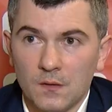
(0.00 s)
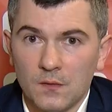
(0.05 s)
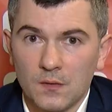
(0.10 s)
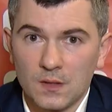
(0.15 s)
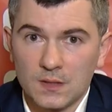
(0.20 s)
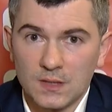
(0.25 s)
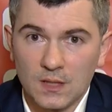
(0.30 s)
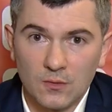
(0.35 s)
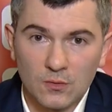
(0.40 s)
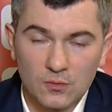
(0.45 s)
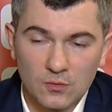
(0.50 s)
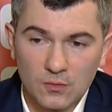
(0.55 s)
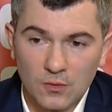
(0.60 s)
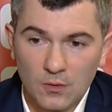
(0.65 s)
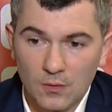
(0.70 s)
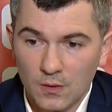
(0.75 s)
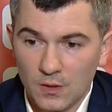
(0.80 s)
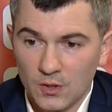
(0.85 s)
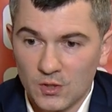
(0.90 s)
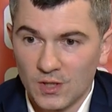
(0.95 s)
First, I want to
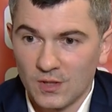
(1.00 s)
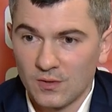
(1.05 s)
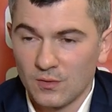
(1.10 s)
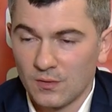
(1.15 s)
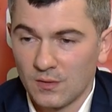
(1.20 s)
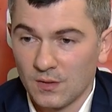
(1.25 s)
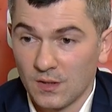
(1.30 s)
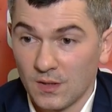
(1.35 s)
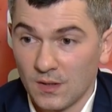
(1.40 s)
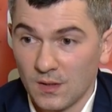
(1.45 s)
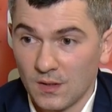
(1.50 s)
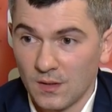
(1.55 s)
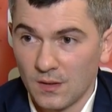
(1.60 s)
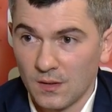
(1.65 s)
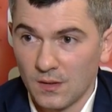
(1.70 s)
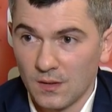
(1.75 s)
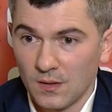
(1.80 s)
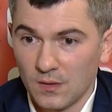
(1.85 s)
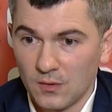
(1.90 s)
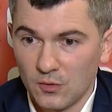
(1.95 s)
congratulate uh,
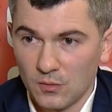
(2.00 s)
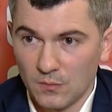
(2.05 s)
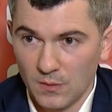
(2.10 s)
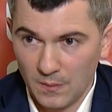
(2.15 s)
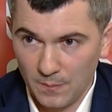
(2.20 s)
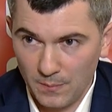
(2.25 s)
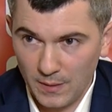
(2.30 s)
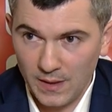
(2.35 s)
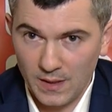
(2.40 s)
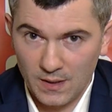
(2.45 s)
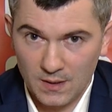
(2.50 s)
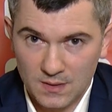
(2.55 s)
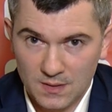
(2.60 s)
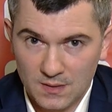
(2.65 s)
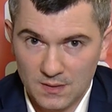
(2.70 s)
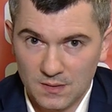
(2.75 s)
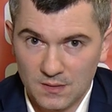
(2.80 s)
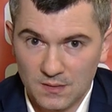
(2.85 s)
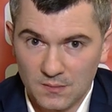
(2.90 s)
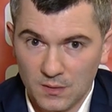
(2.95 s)
to my
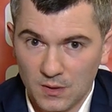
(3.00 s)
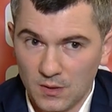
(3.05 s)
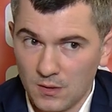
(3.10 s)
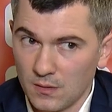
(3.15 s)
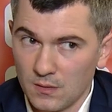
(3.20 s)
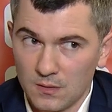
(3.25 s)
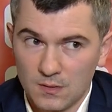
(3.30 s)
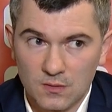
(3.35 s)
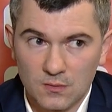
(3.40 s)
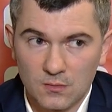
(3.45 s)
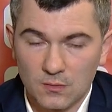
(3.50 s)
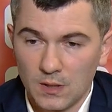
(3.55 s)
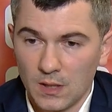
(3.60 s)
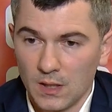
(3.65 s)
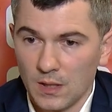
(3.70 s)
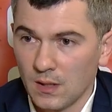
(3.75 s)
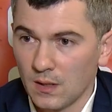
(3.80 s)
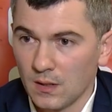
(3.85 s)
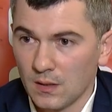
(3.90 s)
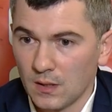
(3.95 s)
players, because
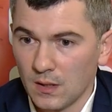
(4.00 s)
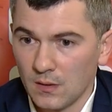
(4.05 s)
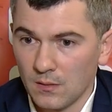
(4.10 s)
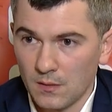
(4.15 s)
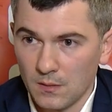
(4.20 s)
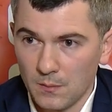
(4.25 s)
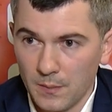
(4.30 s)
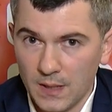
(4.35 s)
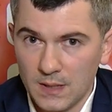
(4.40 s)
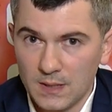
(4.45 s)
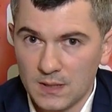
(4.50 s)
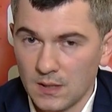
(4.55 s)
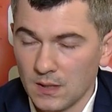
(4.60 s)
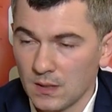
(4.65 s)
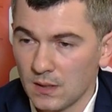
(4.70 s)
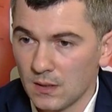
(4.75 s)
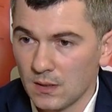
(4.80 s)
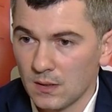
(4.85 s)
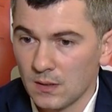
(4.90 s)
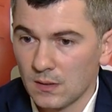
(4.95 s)
today they were
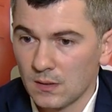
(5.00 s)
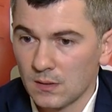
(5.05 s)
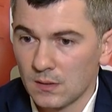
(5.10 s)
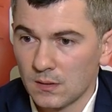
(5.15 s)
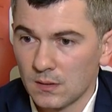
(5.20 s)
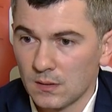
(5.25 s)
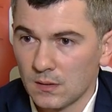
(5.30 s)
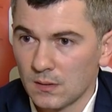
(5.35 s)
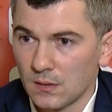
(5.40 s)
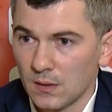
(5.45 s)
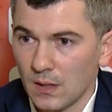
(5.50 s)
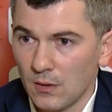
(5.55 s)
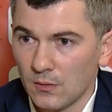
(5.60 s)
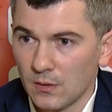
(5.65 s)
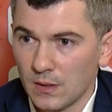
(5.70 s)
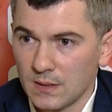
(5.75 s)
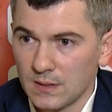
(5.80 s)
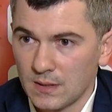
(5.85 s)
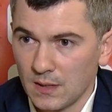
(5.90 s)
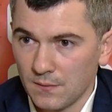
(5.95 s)
amazing, uh, how
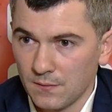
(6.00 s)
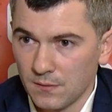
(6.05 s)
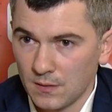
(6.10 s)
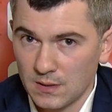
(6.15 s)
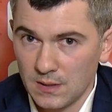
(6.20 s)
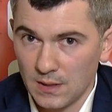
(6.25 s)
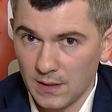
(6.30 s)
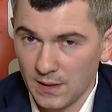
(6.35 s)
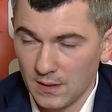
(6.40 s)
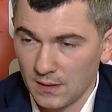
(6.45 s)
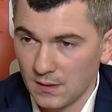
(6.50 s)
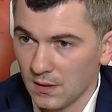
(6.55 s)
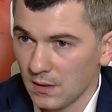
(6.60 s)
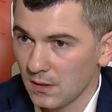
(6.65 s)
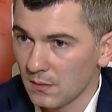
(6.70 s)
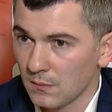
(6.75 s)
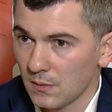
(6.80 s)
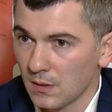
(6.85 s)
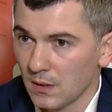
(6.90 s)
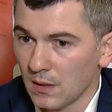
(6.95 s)
they stay first like a
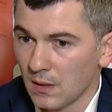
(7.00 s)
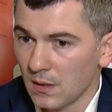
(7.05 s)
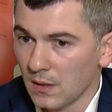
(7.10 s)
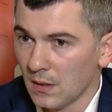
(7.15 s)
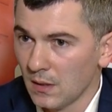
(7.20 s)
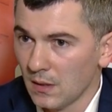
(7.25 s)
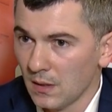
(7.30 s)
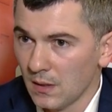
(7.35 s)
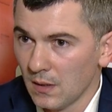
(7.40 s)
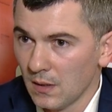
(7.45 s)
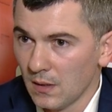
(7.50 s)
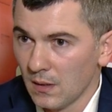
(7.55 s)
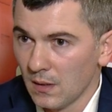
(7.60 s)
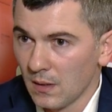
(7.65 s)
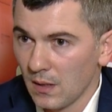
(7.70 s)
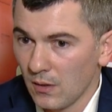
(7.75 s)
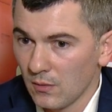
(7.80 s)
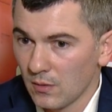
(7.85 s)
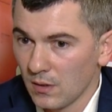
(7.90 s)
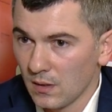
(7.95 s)
team,
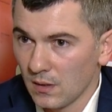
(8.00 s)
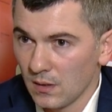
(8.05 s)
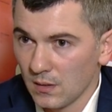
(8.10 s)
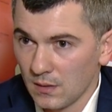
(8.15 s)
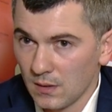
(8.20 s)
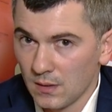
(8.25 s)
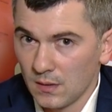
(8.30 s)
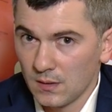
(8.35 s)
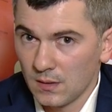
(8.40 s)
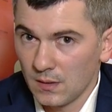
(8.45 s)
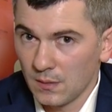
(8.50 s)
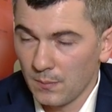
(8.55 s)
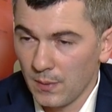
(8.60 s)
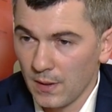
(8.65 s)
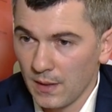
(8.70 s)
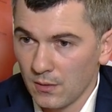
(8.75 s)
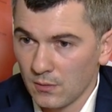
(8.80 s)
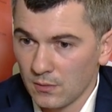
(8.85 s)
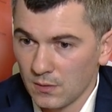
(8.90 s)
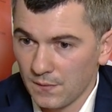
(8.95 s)
how they, they, they
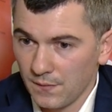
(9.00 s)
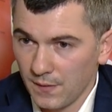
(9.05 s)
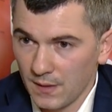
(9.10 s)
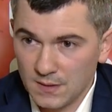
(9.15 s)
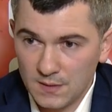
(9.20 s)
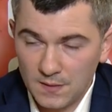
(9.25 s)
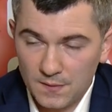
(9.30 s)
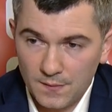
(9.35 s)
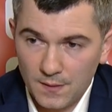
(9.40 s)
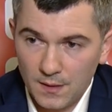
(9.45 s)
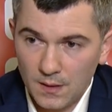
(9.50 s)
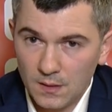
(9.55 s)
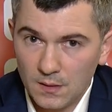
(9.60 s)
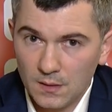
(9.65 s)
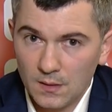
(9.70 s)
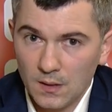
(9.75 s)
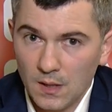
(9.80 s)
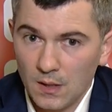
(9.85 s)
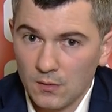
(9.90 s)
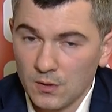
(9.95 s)
play on defensive end,
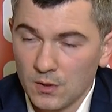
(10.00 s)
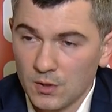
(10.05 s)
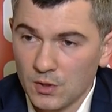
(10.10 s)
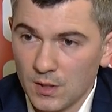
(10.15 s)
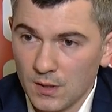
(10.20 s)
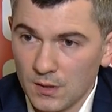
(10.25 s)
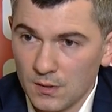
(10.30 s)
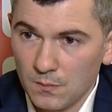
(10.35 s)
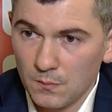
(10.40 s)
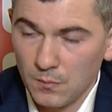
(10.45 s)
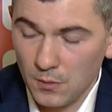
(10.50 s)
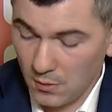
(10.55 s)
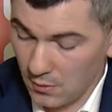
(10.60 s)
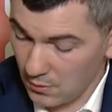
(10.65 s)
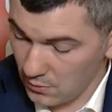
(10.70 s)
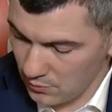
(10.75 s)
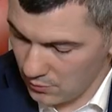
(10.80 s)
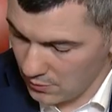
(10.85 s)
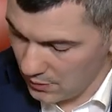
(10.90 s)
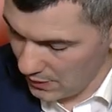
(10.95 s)
how they share the
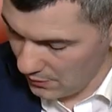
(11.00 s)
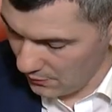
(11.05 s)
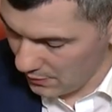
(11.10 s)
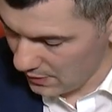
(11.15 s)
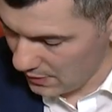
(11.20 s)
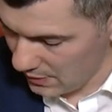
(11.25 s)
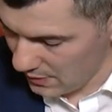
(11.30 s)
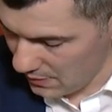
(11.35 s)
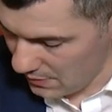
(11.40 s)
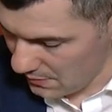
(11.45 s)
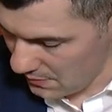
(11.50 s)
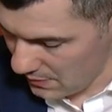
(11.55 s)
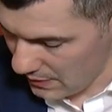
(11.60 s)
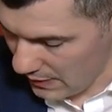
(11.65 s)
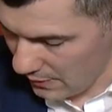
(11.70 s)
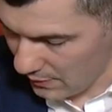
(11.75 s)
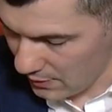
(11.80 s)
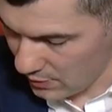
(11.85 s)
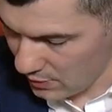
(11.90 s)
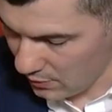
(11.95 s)
ball. Today we did,
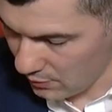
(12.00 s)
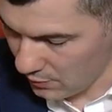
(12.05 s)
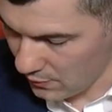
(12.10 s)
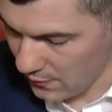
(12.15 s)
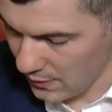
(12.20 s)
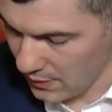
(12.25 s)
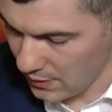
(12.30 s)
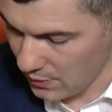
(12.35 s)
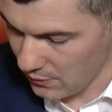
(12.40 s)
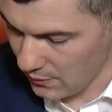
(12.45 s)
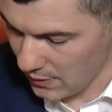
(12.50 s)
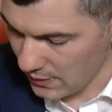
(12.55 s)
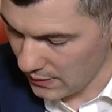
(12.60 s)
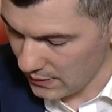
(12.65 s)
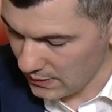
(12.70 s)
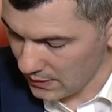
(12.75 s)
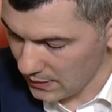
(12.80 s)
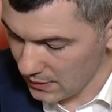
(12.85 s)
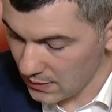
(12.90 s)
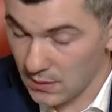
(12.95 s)
now I saw twenty-one
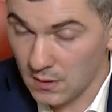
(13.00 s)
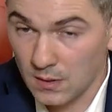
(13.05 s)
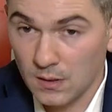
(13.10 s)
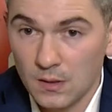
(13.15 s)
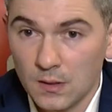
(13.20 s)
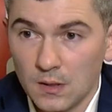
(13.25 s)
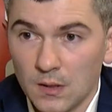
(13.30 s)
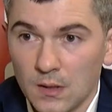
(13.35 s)
assists.